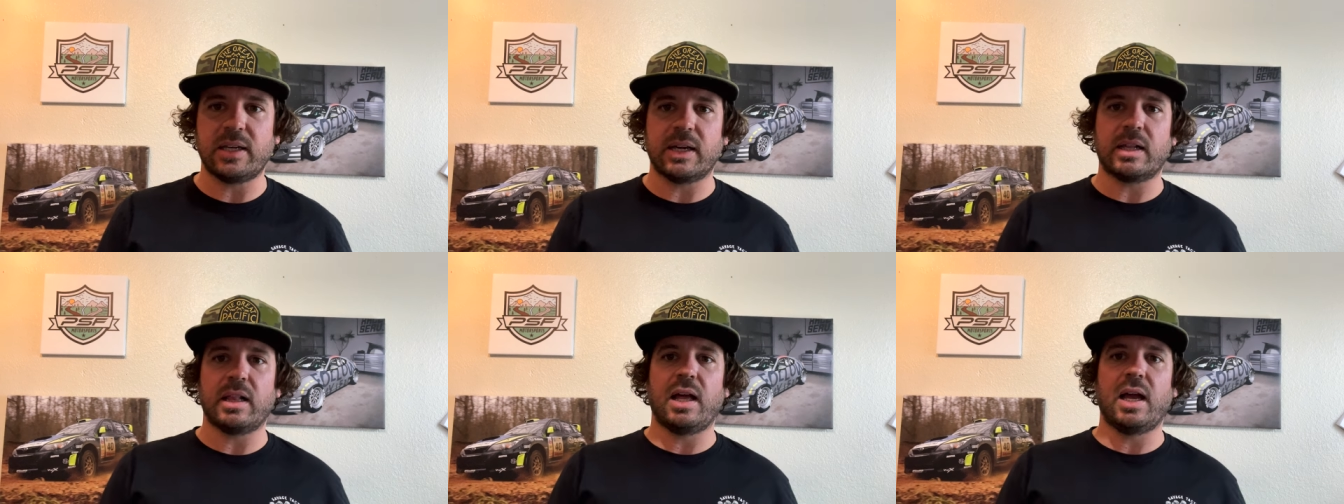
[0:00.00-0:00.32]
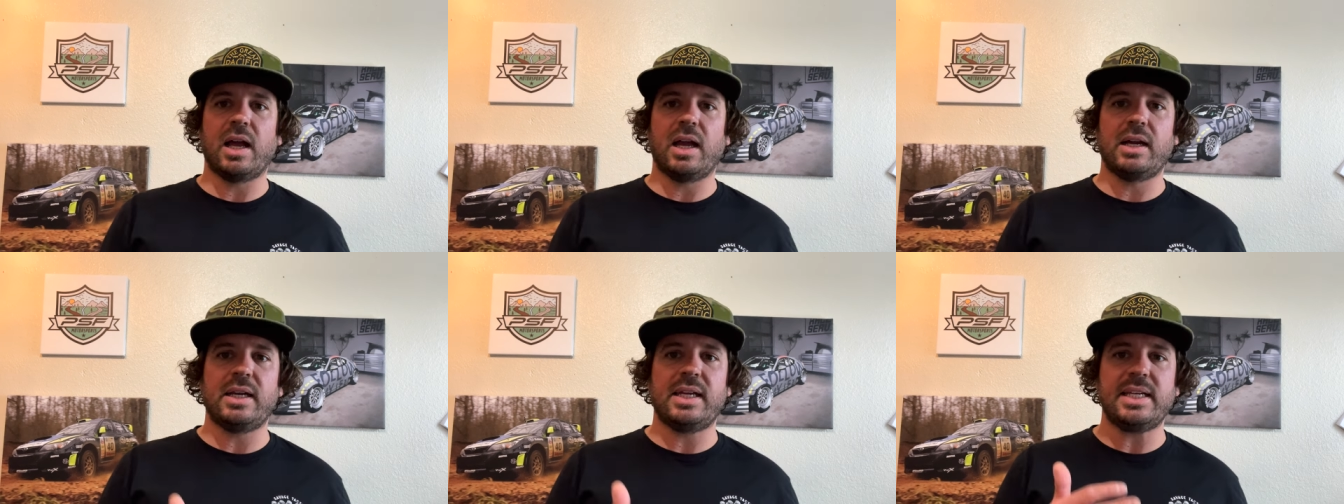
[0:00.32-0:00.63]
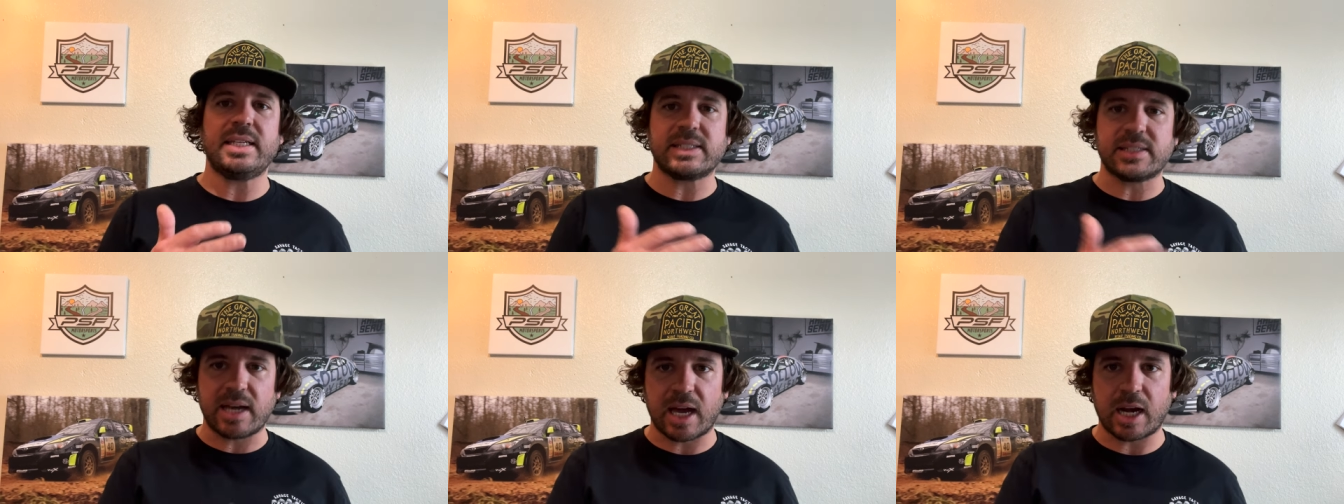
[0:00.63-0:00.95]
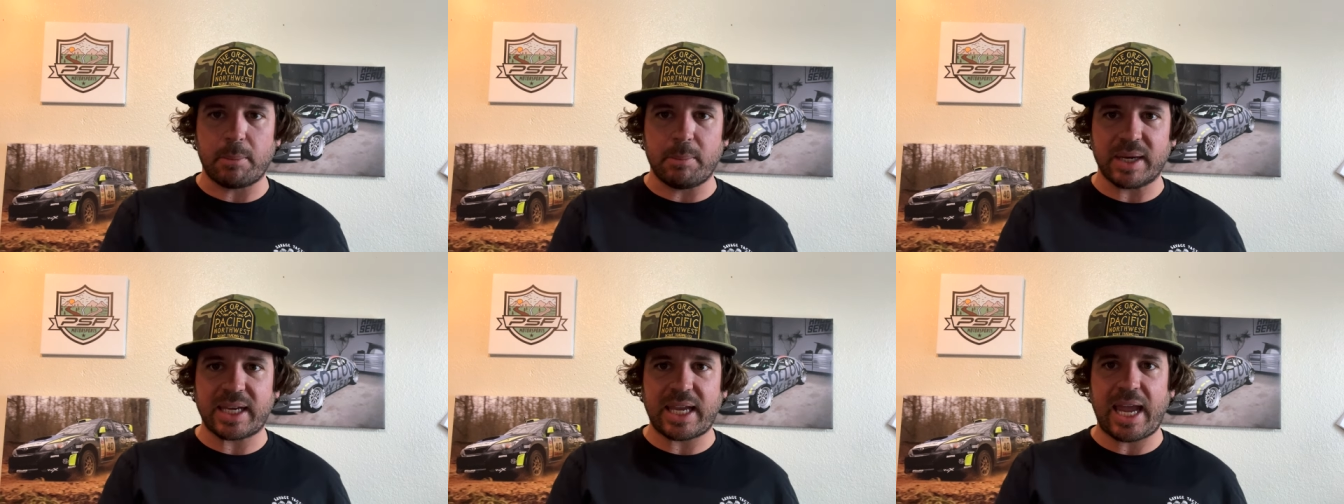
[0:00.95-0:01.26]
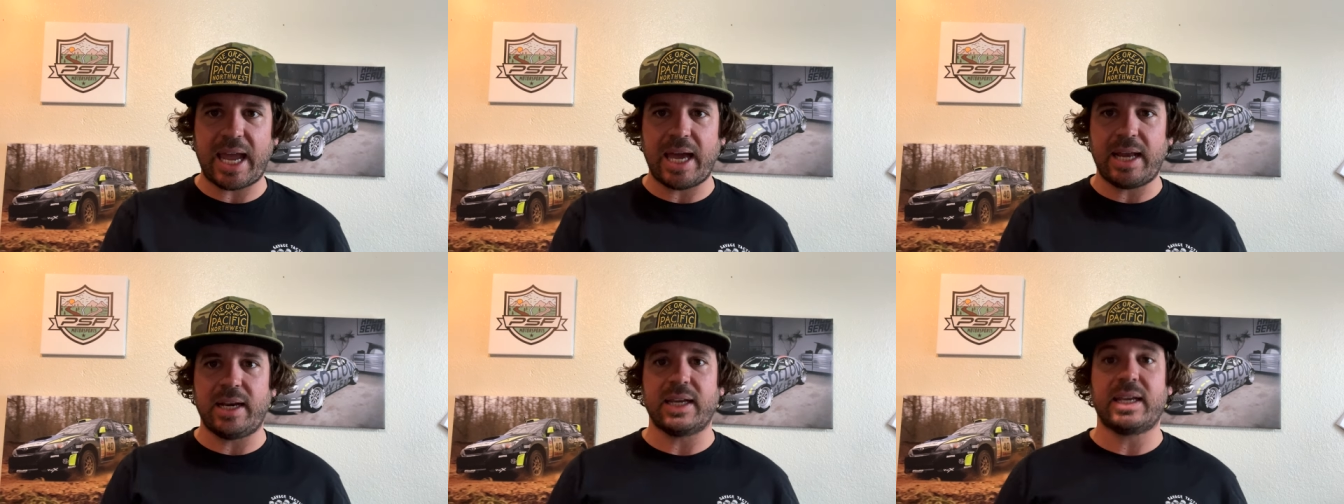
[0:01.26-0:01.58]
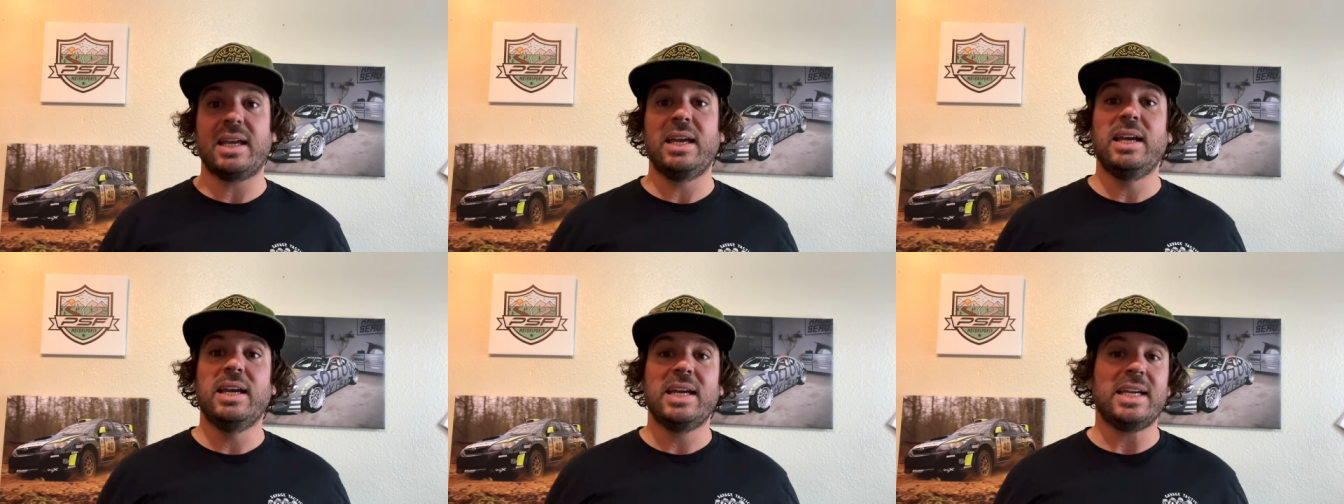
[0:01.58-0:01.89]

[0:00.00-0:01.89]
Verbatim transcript: inclined. He's not a mechanic.